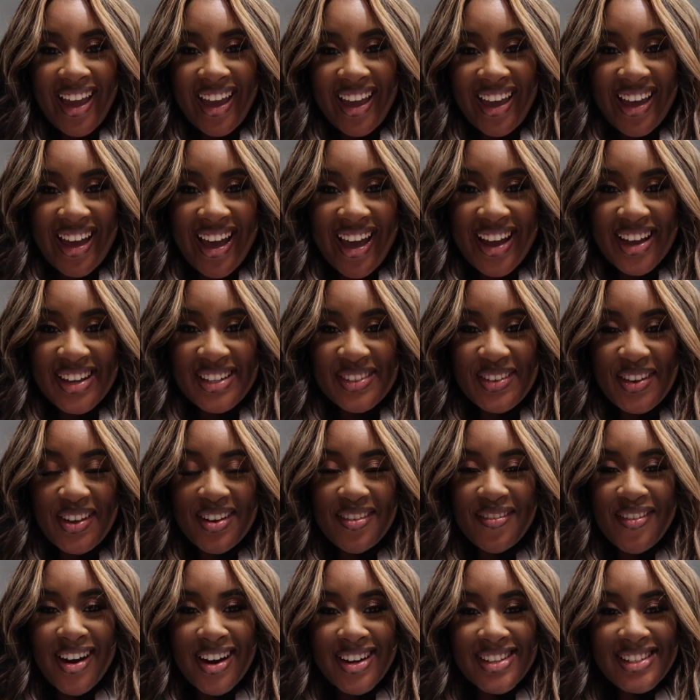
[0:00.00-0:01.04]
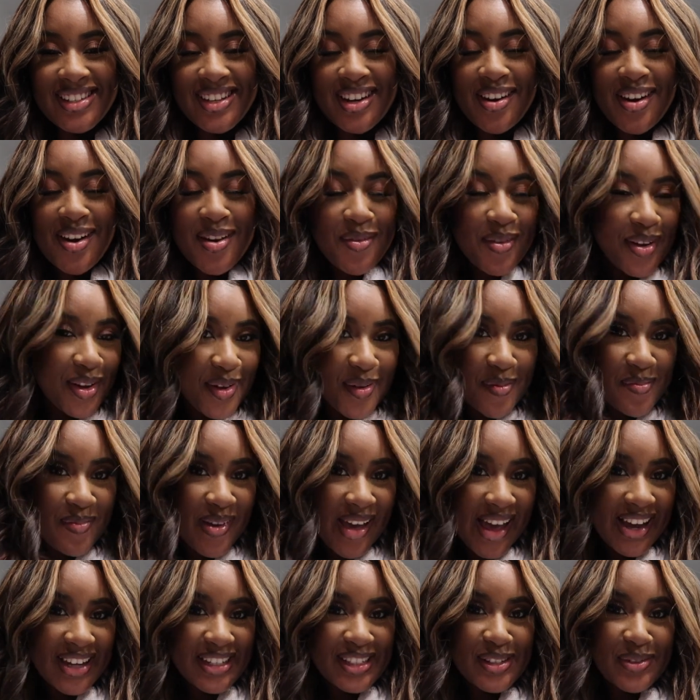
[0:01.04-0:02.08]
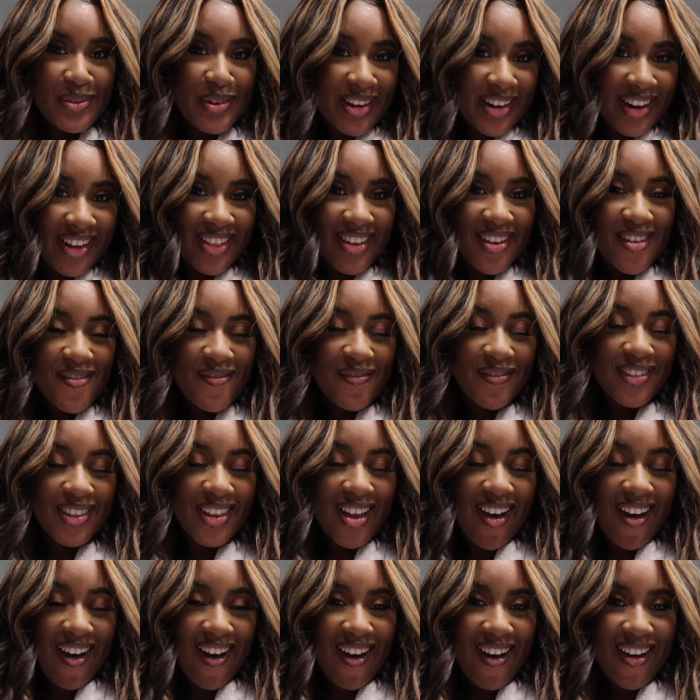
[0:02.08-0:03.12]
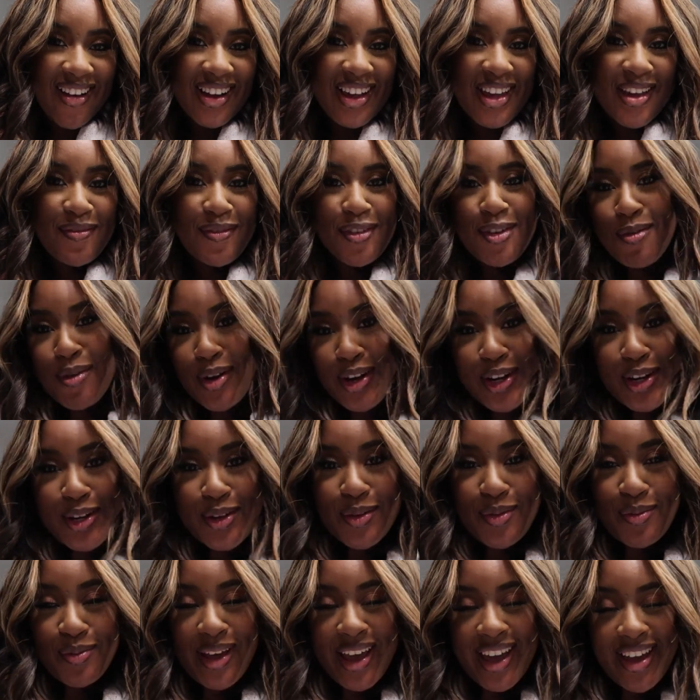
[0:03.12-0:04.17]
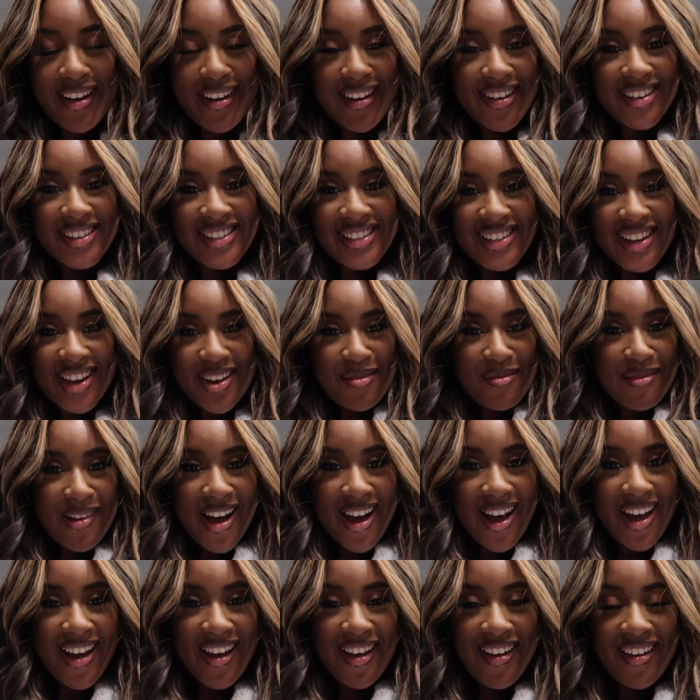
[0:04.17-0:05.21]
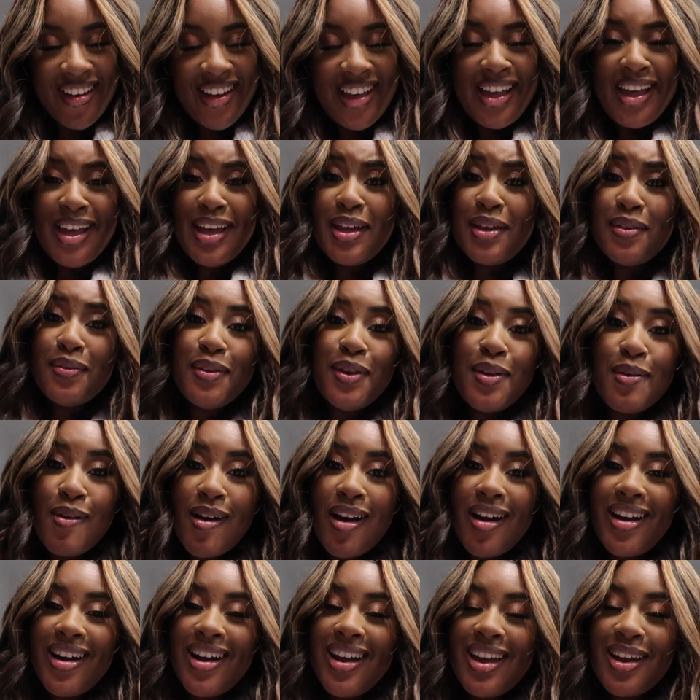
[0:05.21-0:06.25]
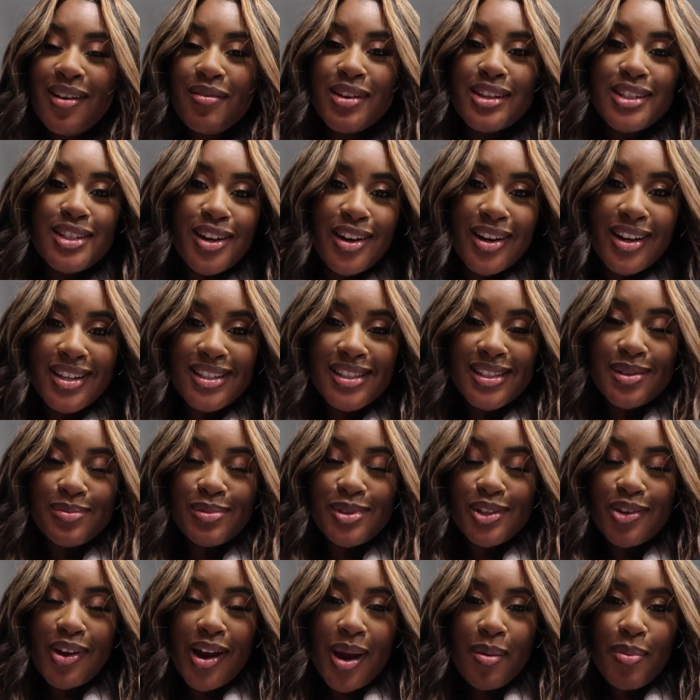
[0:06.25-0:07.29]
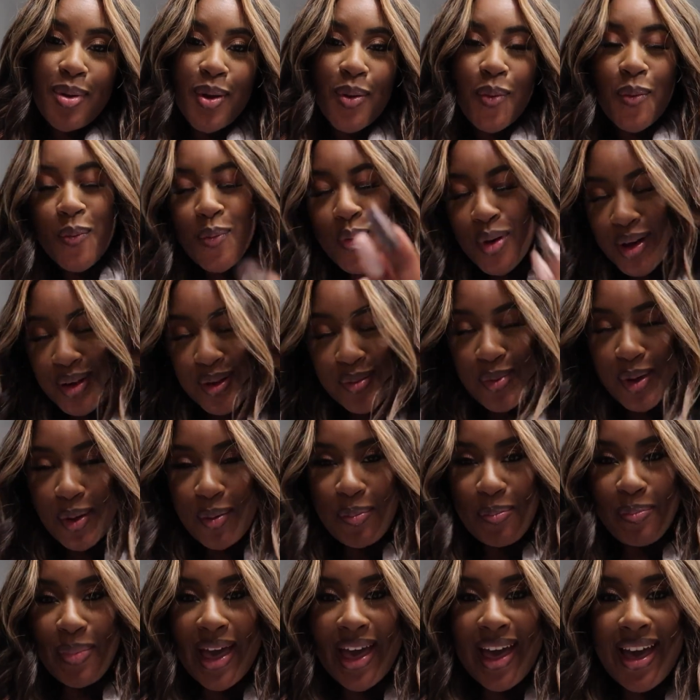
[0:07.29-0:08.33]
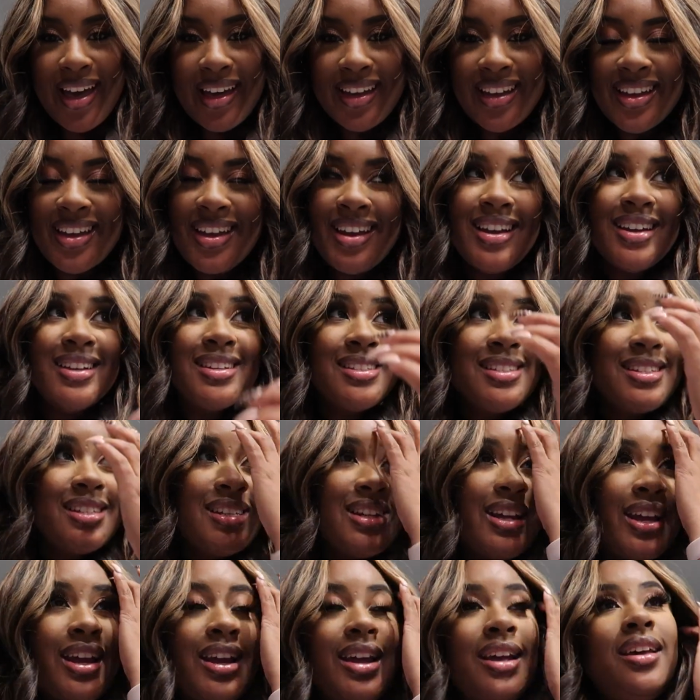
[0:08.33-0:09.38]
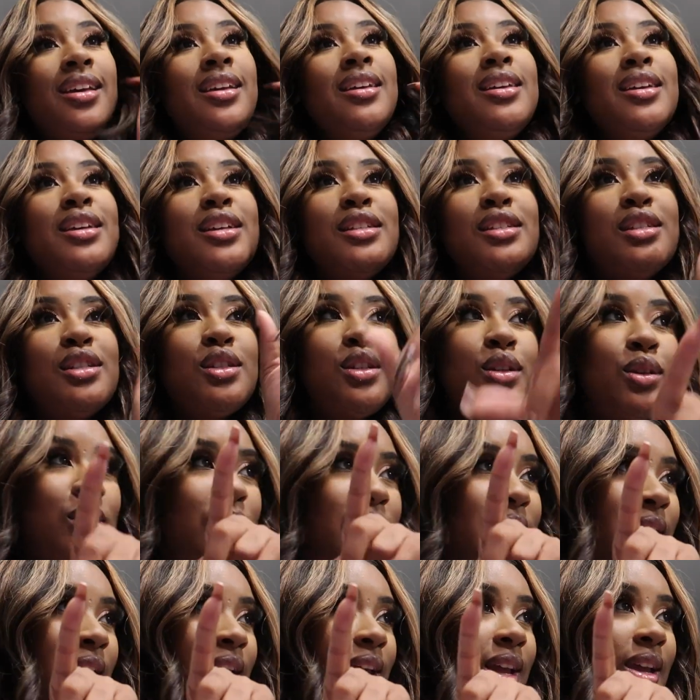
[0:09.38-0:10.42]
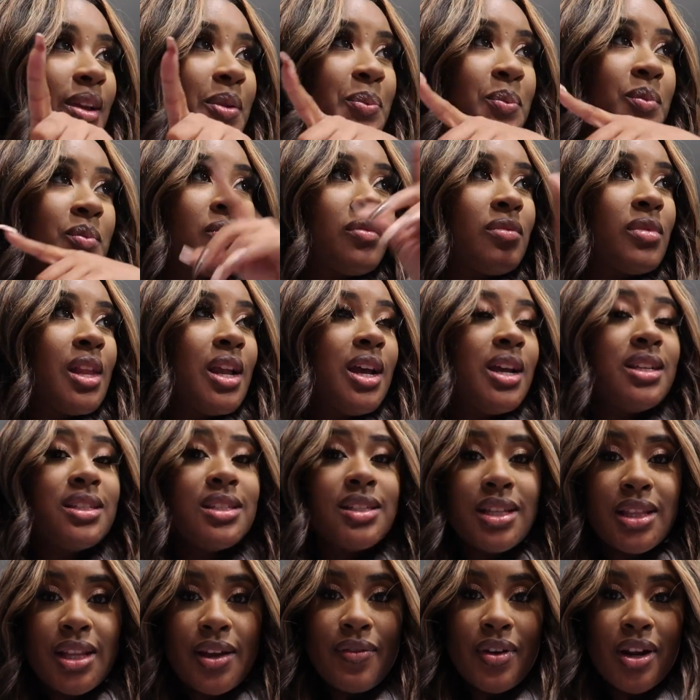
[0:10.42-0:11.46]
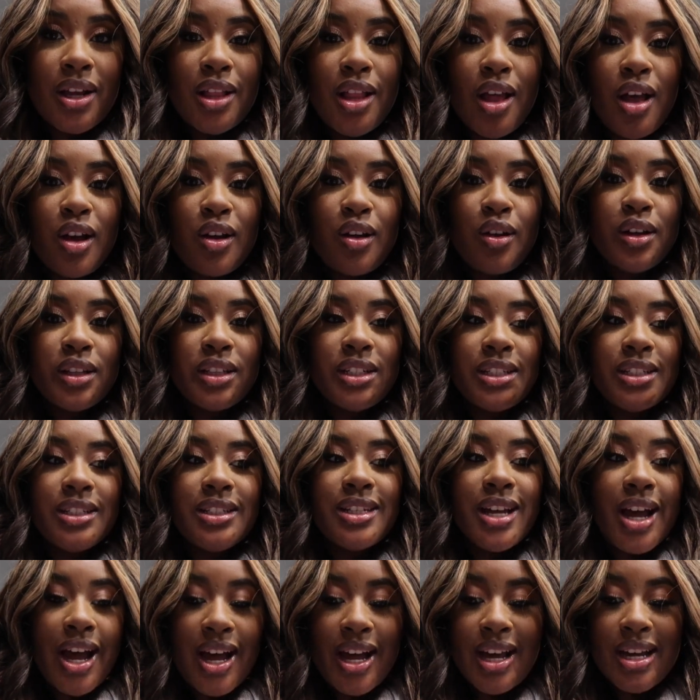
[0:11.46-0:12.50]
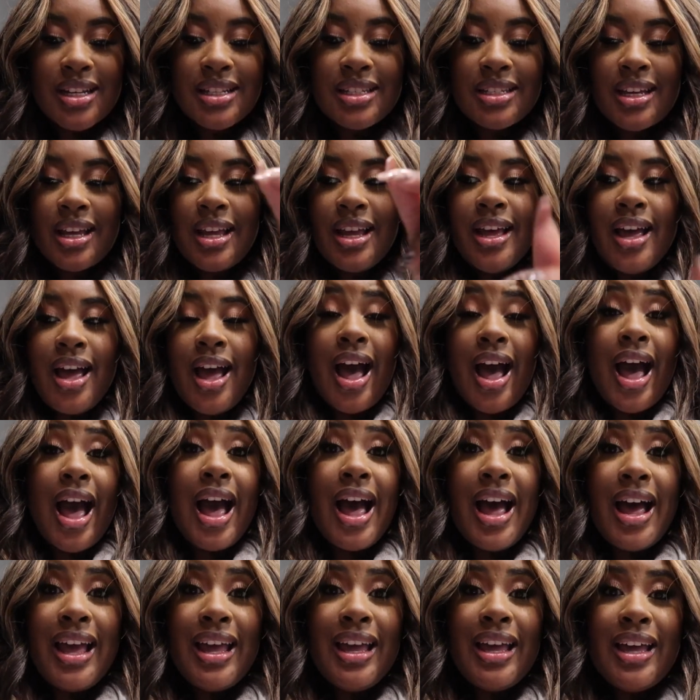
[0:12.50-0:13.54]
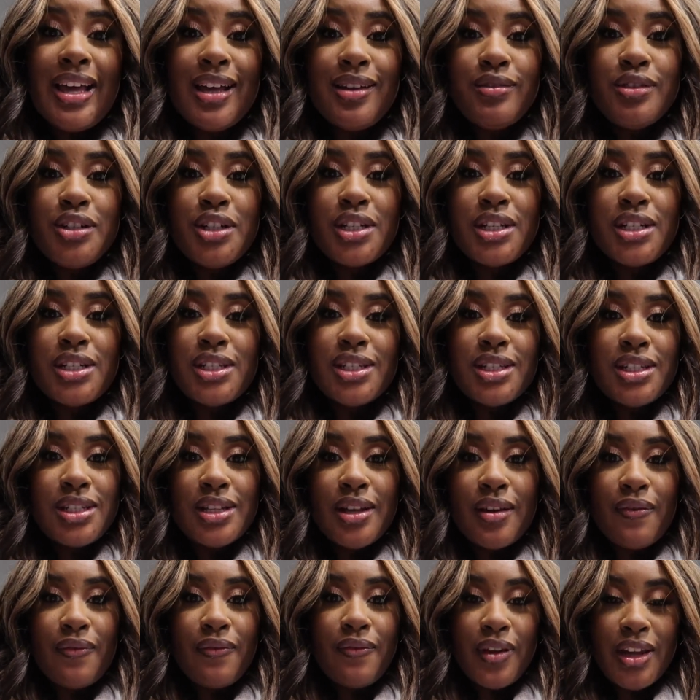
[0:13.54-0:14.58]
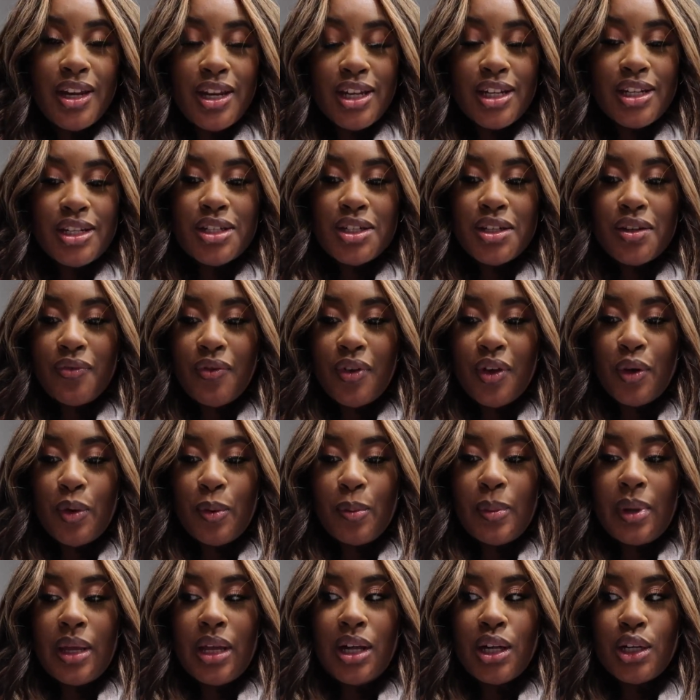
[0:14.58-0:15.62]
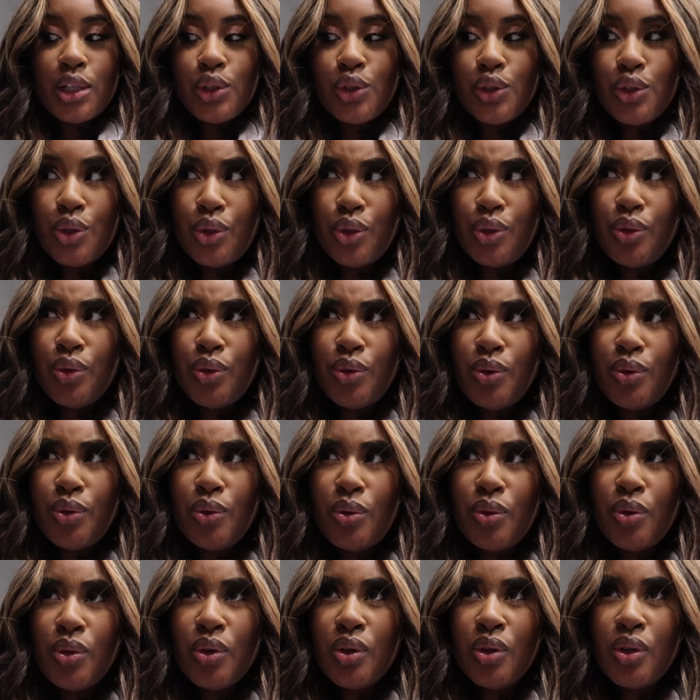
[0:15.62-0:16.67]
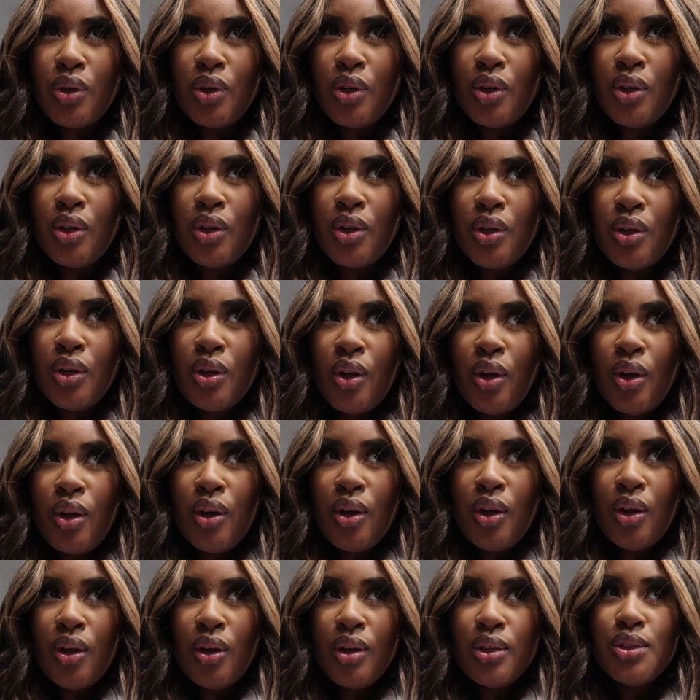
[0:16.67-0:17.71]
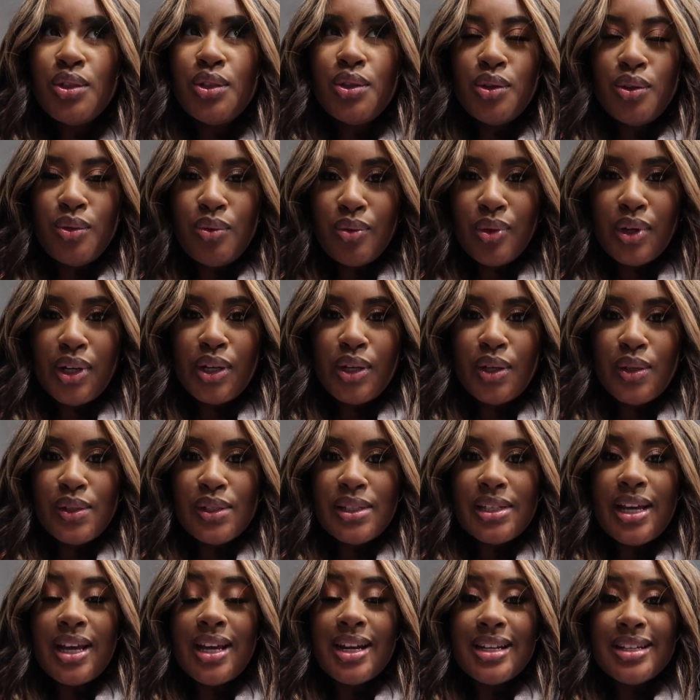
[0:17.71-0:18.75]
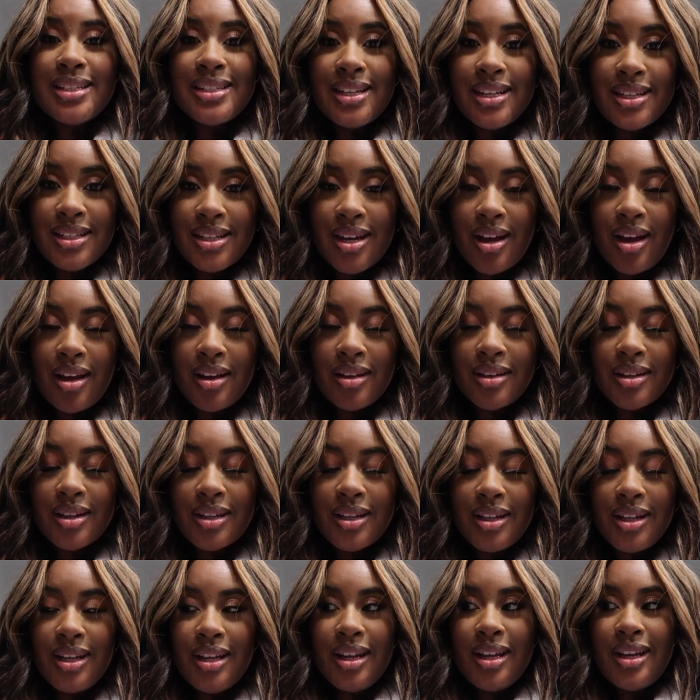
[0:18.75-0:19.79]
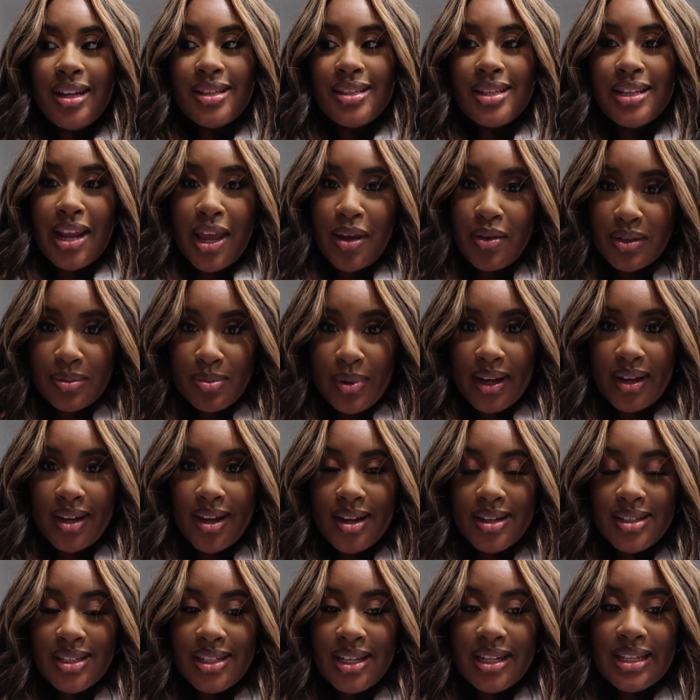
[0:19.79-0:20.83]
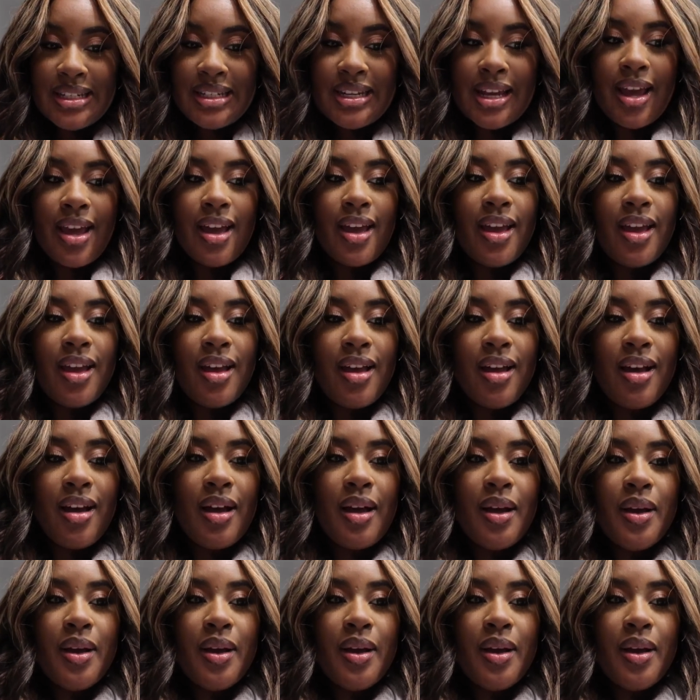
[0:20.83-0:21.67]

Hey guys, Queen of Hearts here and welcome back to another vlog. If you are new, hey girls, stay a while. If you are a returning subscriber, welcome on back. Today is Tuesday. It's 11 o'clock on the dot. I have just finished filming two, two reels and a TikTok. Today was my content day.